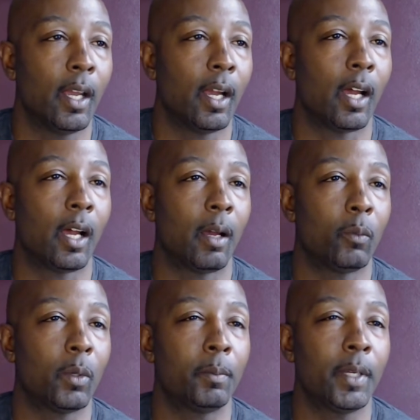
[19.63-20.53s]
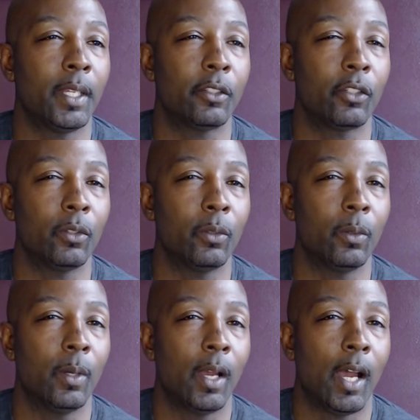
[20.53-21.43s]
would be
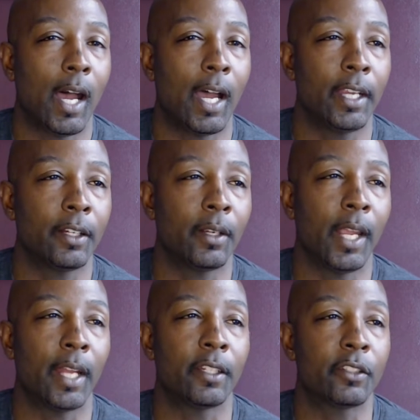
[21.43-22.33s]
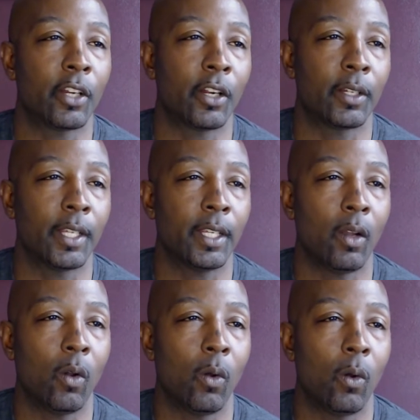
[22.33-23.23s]
to hire an attorney
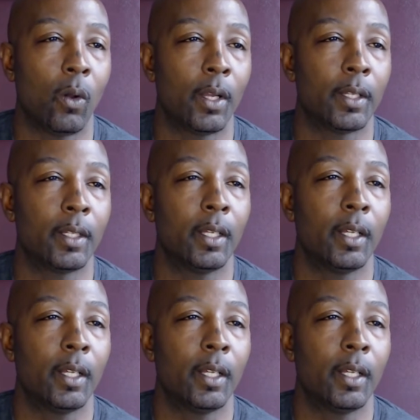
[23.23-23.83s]
on